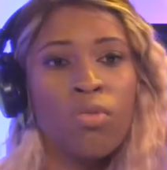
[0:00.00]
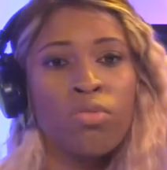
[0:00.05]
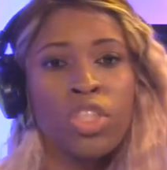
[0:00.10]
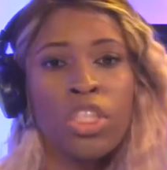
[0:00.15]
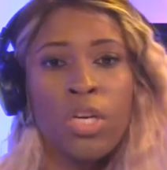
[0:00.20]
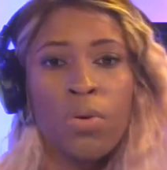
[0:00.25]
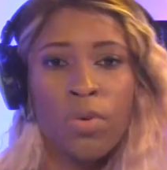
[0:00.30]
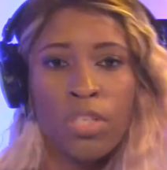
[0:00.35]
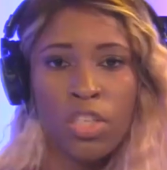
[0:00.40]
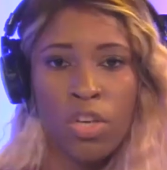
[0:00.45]

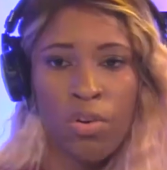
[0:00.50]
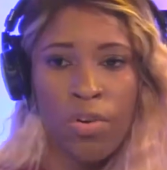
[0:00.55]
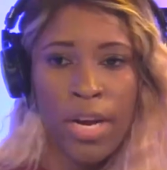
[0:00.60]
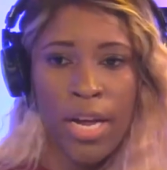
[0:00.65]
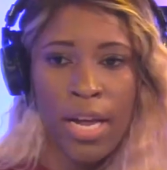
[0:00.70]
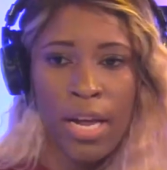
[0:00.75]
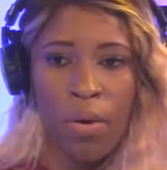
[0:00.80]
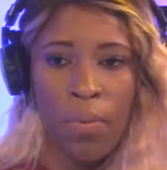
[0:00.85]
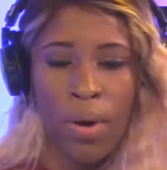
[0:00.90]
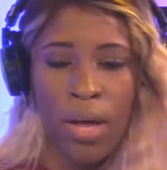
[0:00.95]
She was
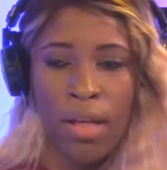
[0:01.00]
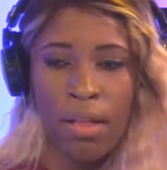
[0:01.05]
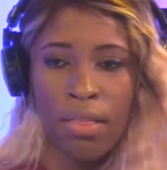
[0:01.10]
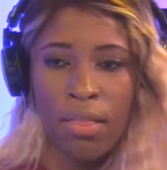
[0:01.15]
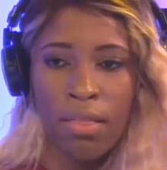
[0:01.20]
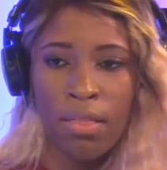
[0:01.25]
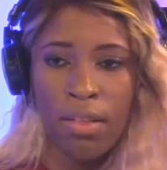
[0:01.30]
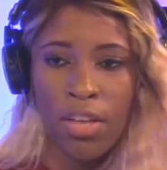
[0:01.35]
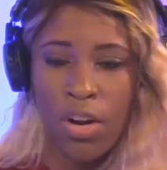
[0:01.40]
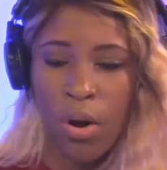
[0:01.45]
agreeing
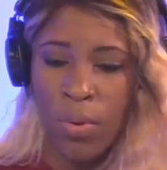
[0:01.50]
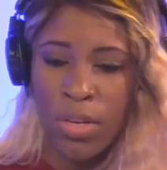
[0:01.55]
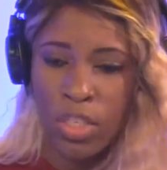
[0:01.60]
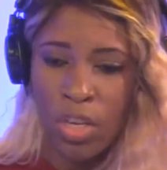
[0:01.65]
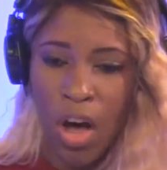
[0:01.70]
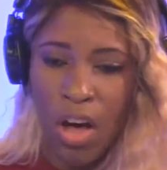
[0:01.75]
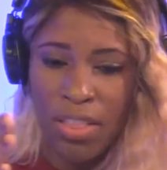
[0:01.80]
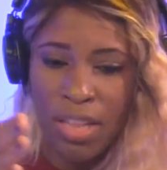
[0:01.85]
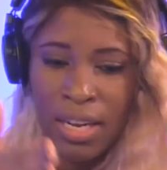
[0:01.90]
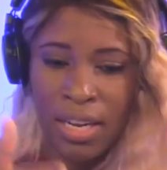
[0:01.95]
with, we
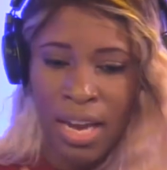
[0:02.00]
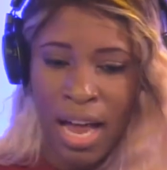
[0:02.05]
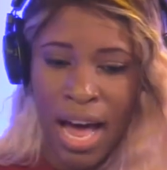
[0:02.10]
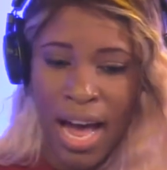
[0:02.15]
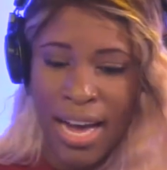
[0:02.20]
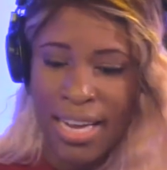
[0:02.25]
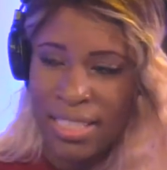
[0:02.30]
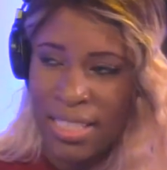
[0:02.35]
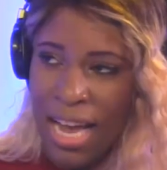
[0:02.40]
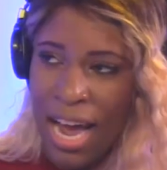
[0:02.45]
saw the
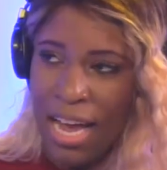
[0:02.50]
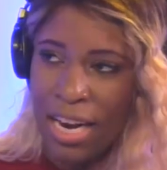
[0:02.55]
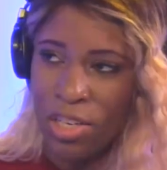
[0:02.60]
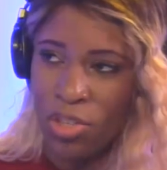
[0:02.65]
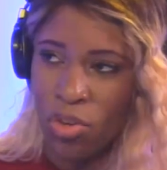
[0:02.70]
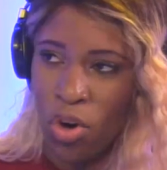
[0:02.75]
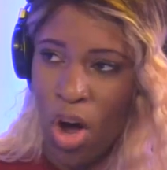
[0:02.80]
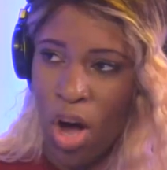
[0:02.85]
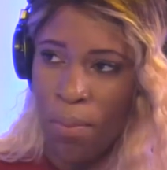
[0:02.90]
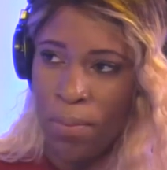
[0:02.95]
lines kind
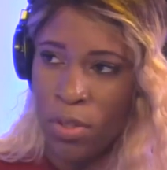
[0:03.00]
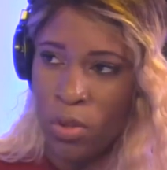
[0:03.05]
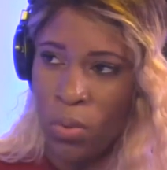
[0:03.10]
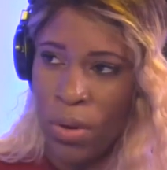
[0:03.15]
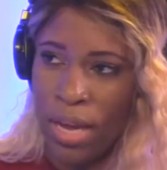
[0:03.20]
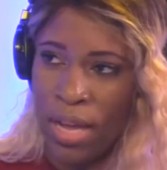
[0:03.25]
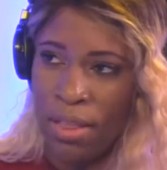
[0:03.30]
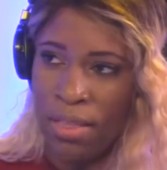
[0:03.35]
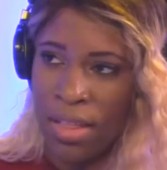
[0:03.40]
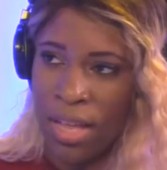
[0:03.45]
of drawn
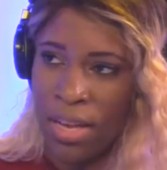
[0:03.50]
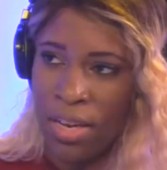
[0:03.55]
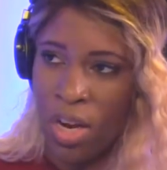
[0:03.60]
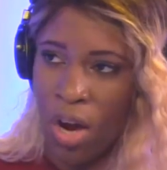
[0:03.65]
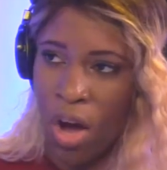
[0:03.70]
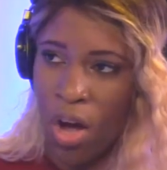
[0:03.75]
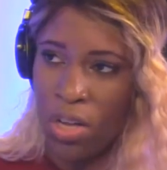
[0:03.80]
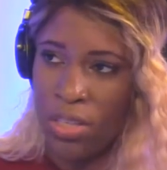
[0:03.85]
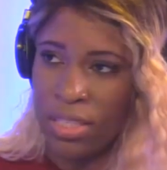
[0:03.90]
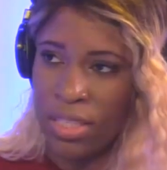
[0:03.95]
between the
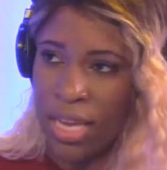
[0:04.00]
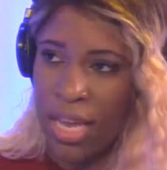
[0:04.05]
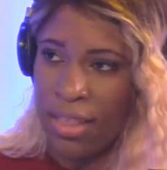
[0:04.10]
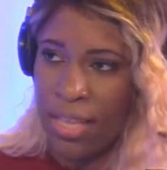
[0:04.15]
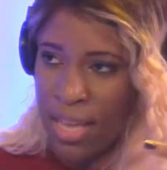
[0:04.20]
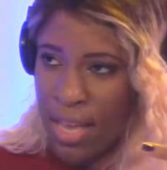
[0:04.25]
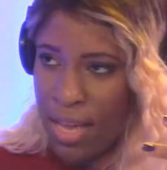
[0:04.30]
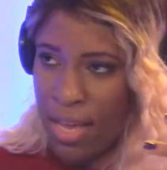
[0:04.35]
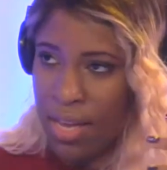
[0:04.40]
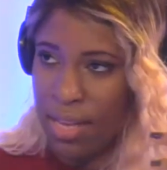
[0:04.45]
adults and
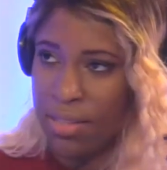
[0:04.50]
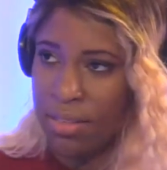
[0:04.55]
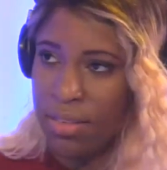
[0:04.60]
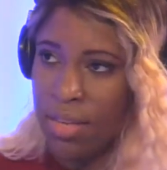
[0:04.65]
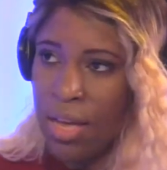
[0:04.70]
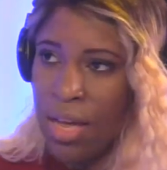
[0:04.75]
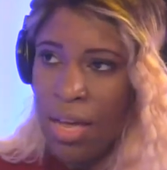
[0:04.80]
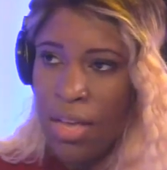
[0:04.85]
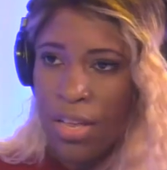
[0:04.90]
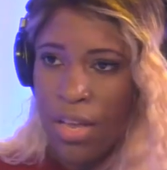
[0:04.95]
the
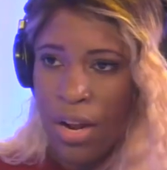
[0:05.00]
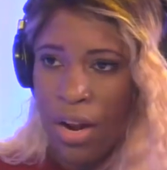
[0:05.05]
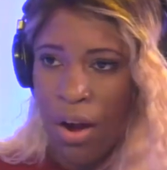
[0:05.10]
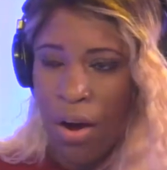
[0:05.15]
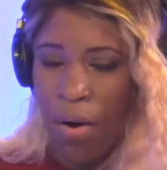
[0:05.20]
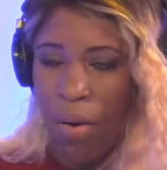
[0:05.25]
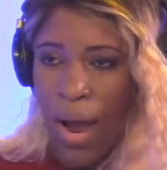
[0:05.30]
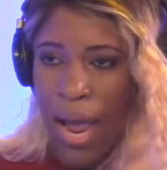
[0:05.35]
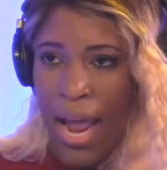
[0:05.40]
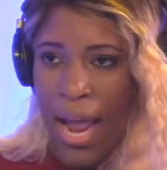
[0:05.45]
kids,
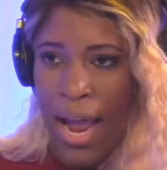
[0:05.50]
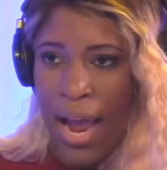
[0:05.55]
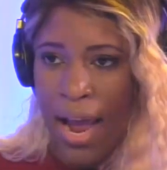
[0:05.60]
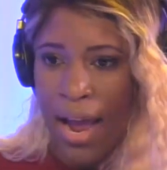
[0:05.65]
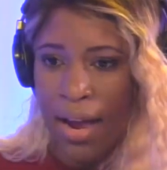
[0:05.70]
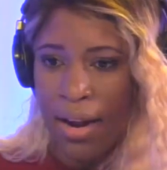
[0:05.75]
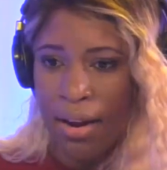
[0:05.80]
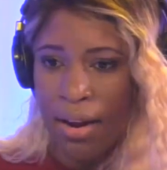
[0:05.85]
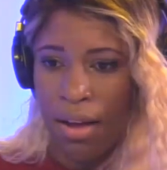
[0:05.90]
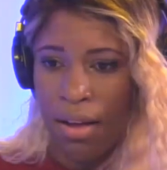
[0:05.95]

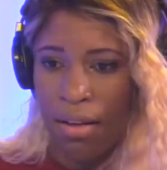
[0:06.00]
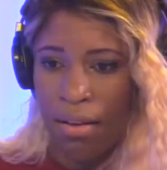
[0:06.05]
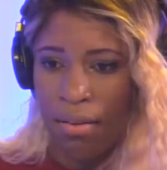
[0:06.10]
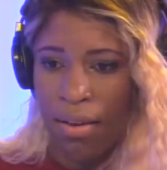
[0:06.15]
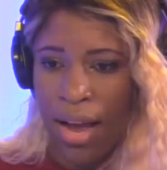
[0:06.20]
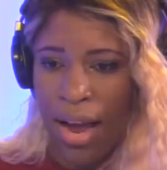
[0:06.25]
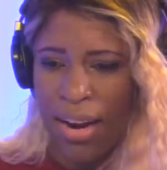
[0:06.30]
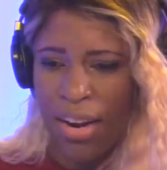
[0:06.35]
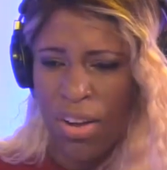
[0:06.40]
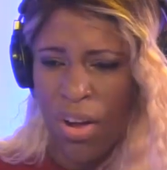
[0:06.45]
and
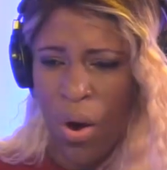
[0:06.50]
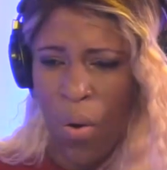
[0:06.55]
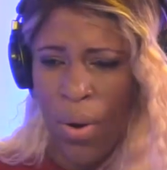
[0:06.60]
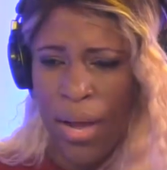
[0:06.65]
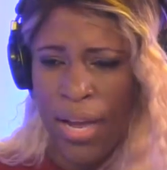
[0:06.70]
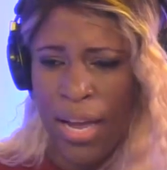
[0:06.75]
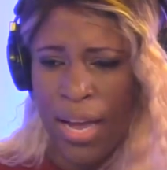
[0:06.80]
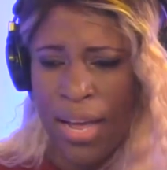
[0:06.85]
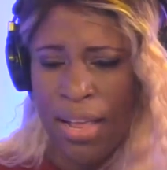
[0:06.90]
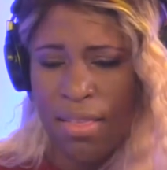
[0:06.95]
kind of
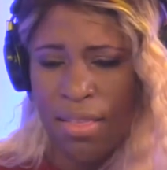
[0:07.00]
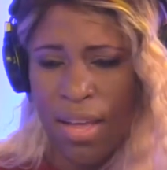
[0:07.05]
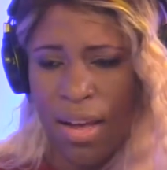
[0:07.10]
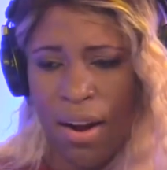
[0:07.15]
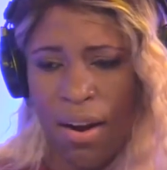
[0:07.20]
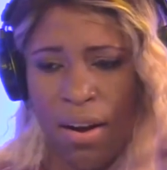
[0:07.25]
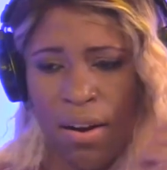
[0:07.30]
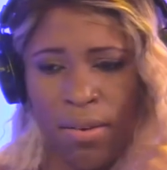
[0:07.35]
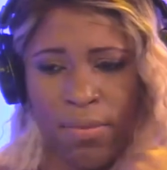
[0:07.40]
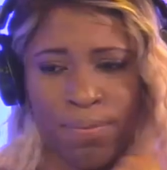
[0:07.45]
going in
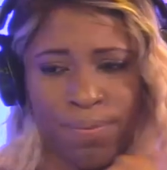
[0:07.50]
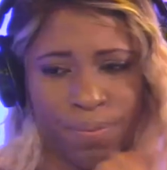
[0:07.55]
there,